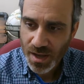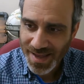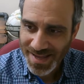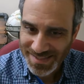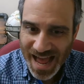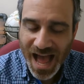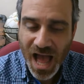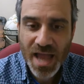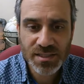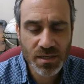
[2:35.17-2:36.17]
as
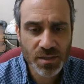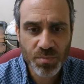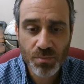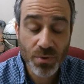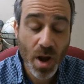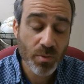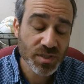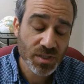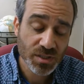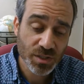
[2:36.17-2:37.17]
high as it had been probably
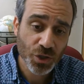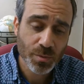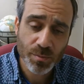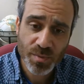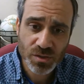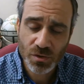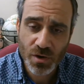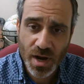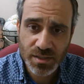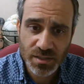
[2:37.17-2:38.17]
since the Cuban Missile
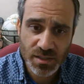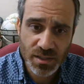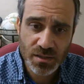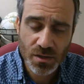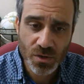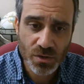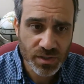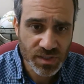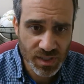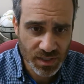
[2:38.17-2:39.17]
Crisis in the early
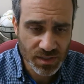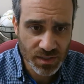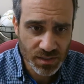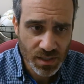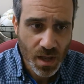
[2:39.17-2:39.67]
60s.